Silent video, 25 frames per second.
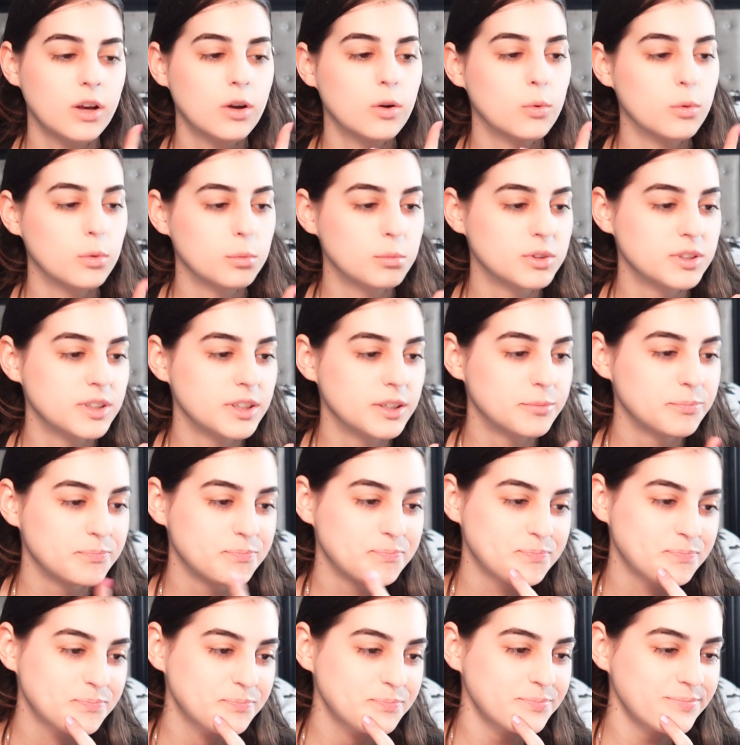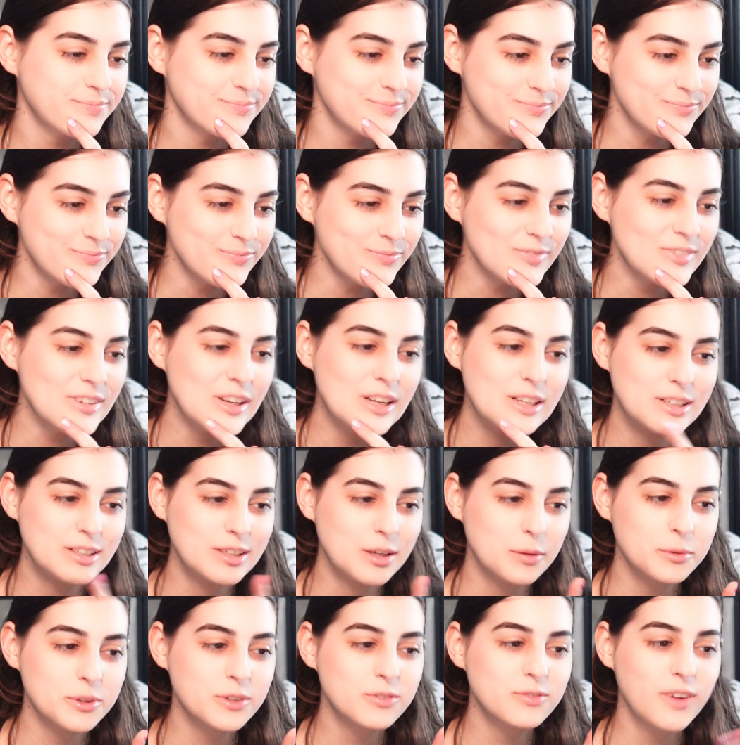we're almost there.
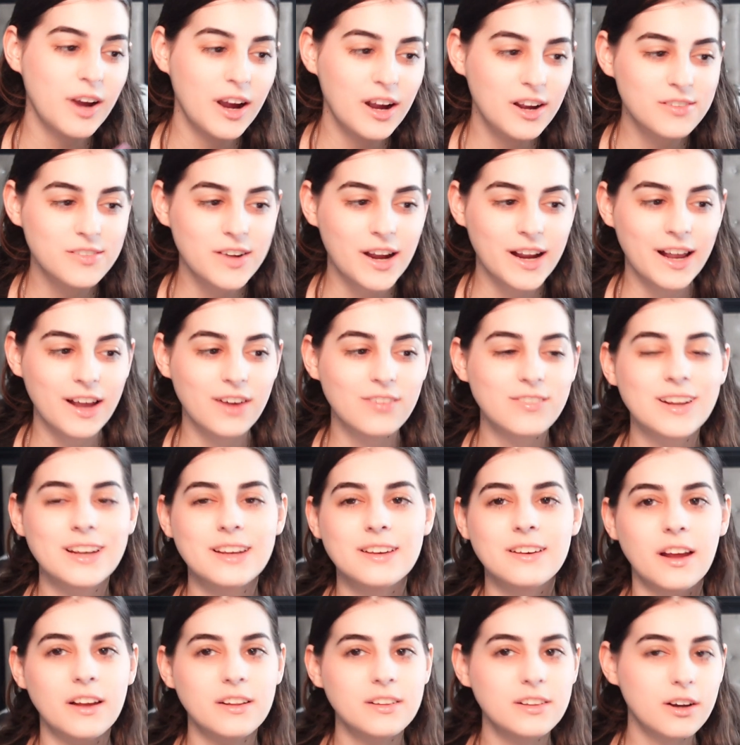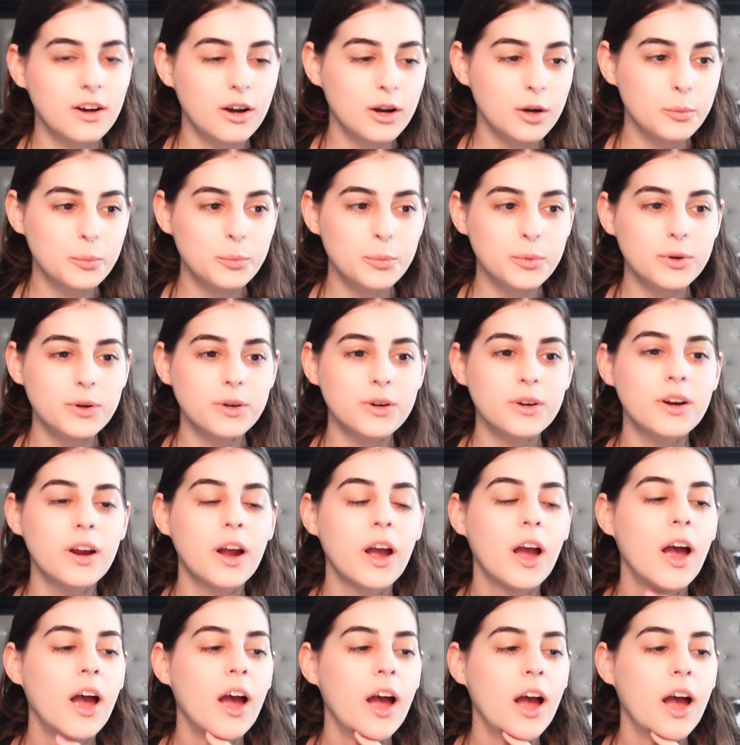Number 5, I have Nyla Harper.